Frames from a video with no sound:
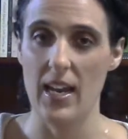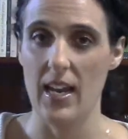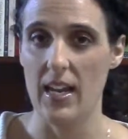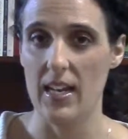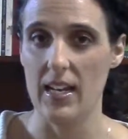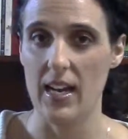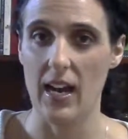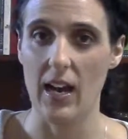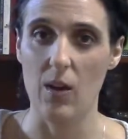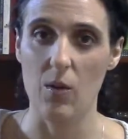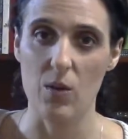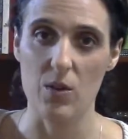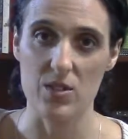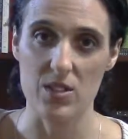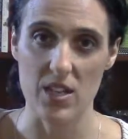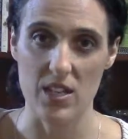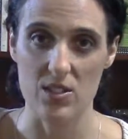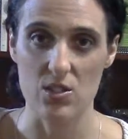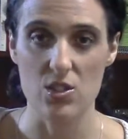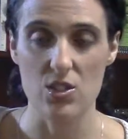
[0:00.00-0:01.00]
8
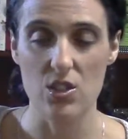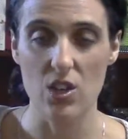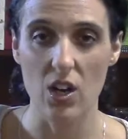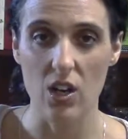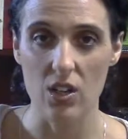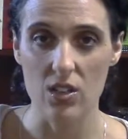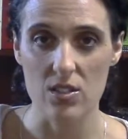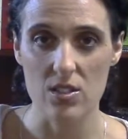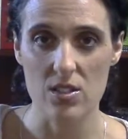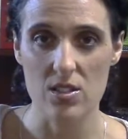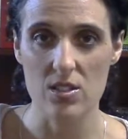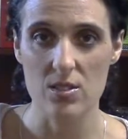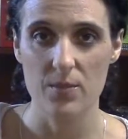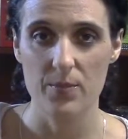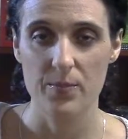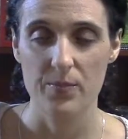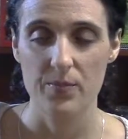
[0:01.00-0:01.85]
hours as adults.